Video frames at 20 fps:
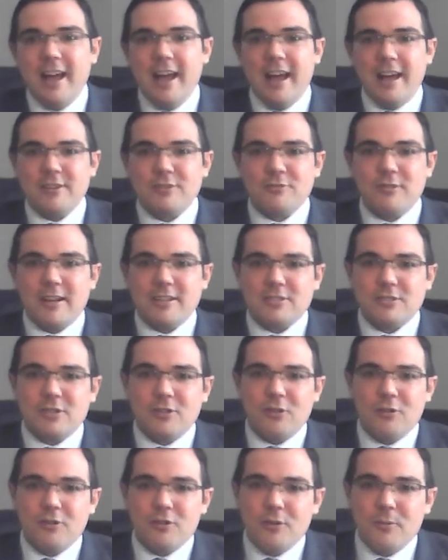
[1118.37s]
I trust the
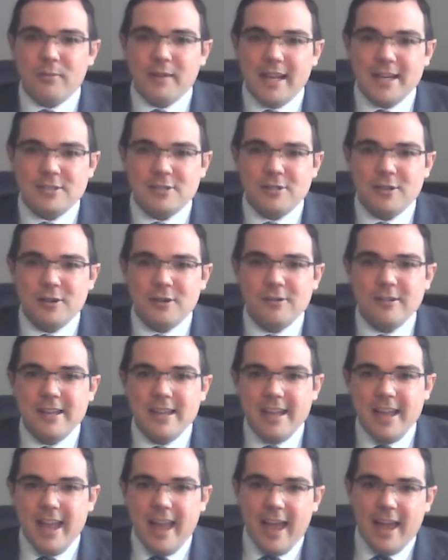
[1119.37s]
Lord will bless you,
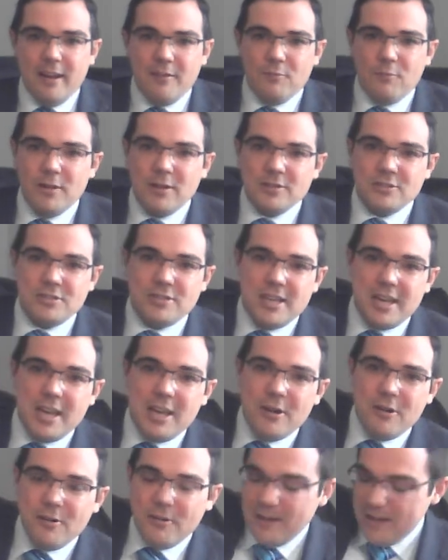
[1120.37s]
and we'll see
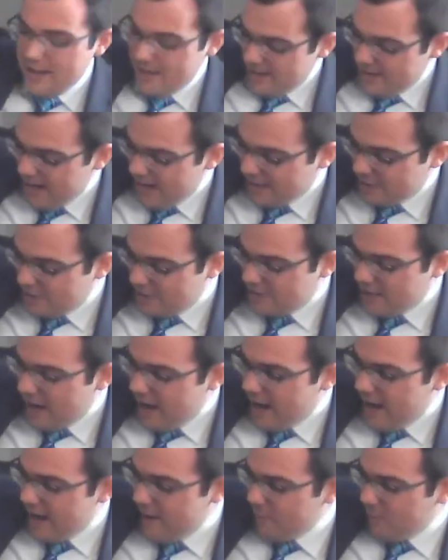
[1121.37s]
you next
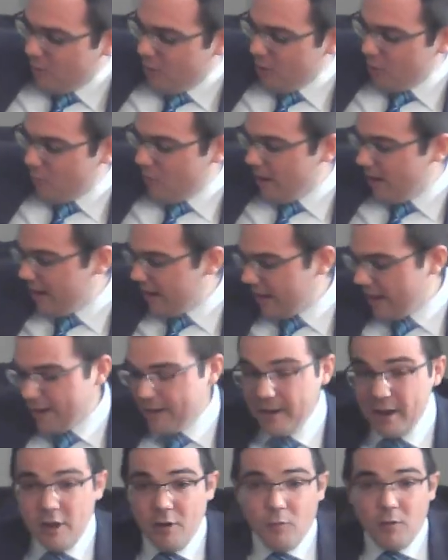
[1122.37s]
time, Lord willing,
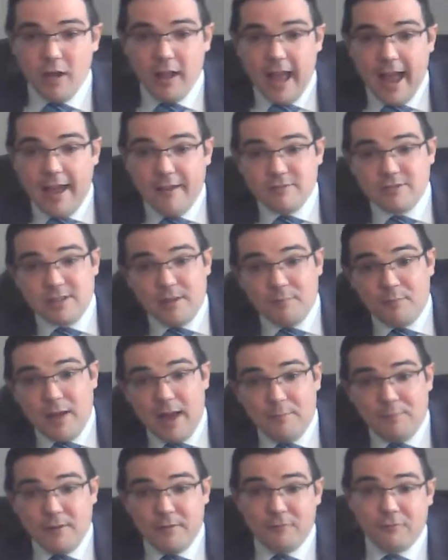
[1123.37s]
and we'll have some
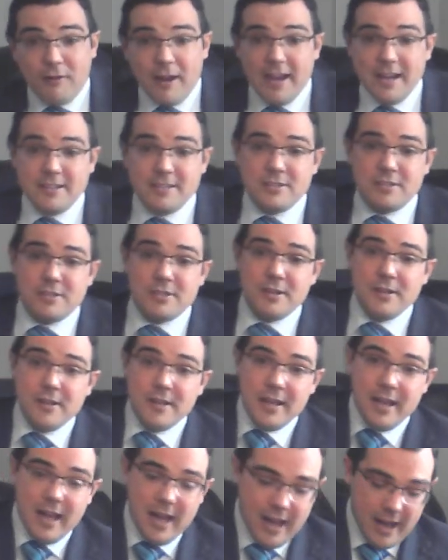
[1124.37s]
puppet friends,
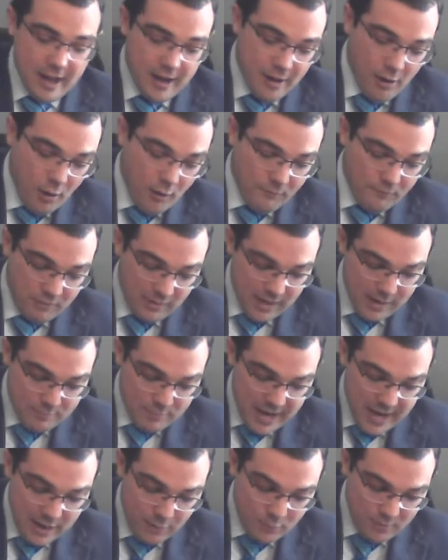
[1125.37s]
uh, hopefully
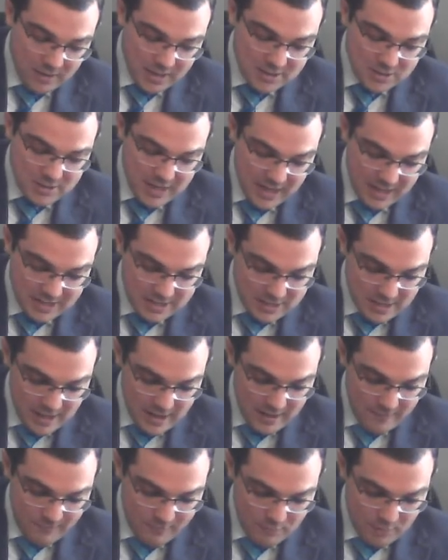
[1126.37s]
back with us next
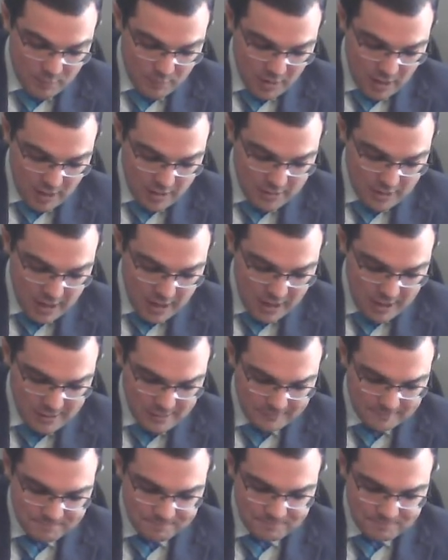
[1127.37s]
Sunday from the barnyard,